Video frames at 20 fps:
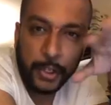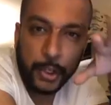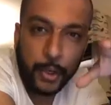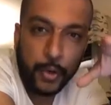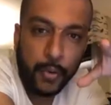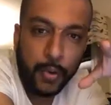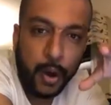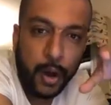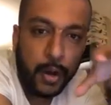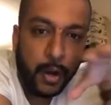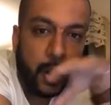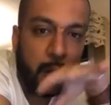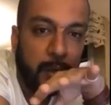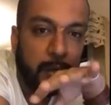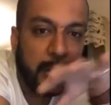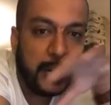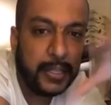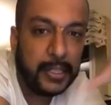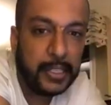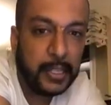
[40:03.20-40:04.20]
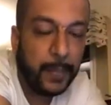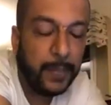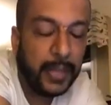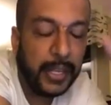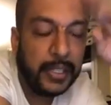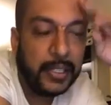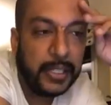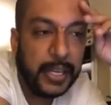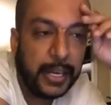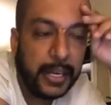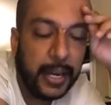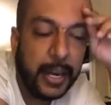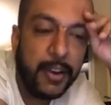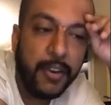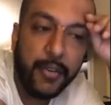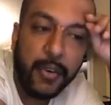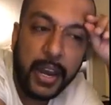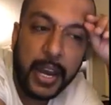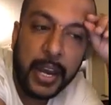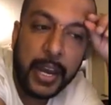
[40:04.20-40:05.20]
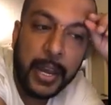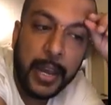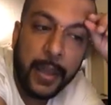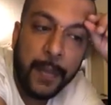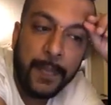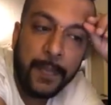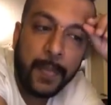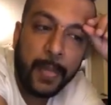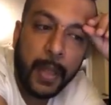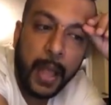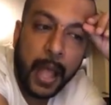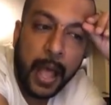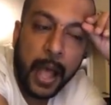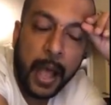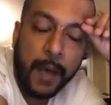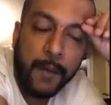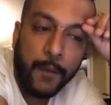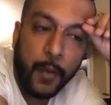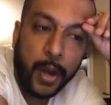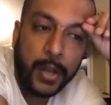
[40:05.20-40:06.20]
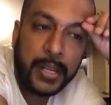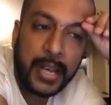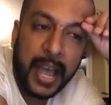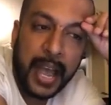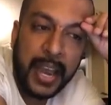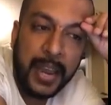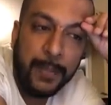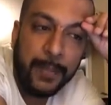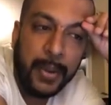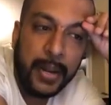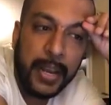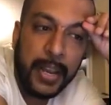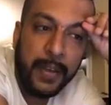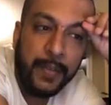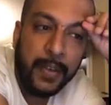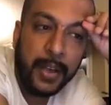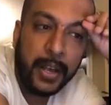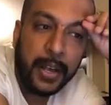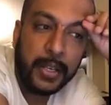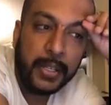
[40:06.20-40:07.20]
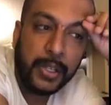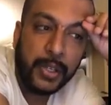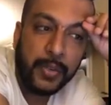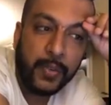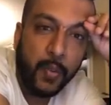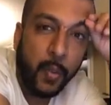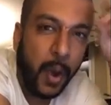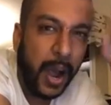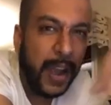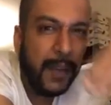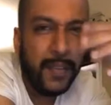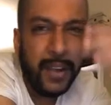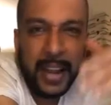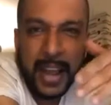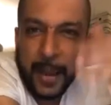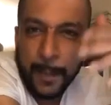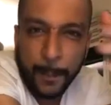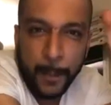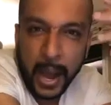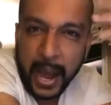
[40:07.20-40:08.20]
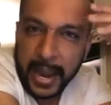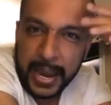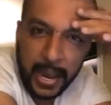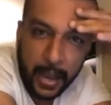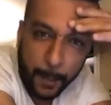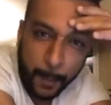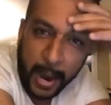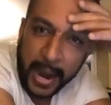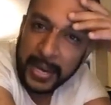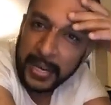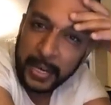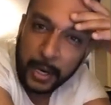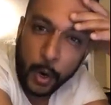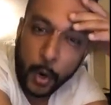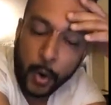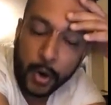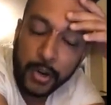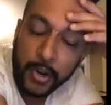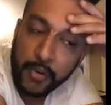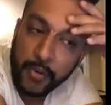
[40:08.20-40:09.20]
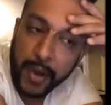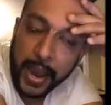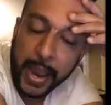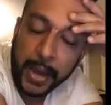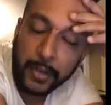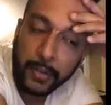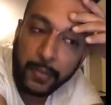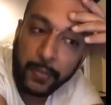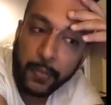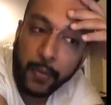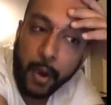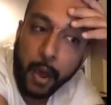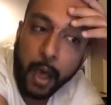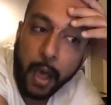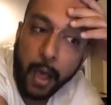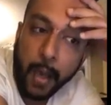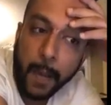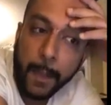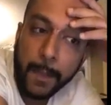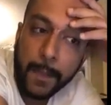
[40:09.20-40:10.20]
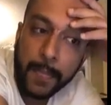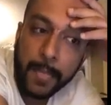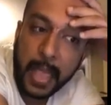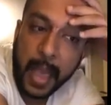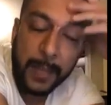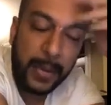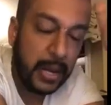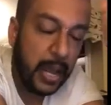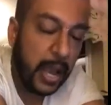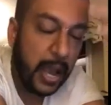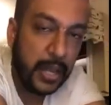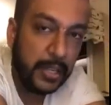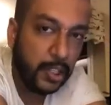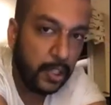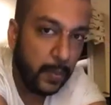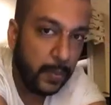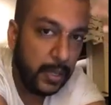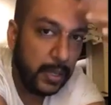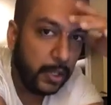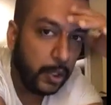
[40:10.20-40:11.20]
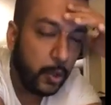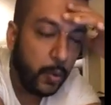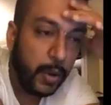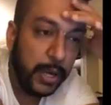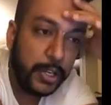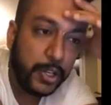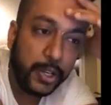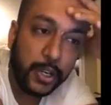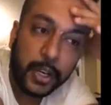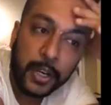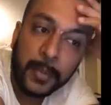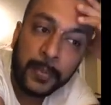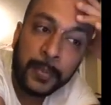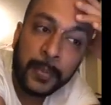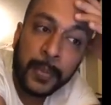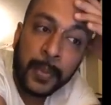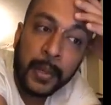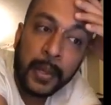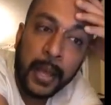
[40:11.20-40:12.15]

it's true or not, that's something secondary. What I believe is, why will I buy a mining contract from, answer me this question.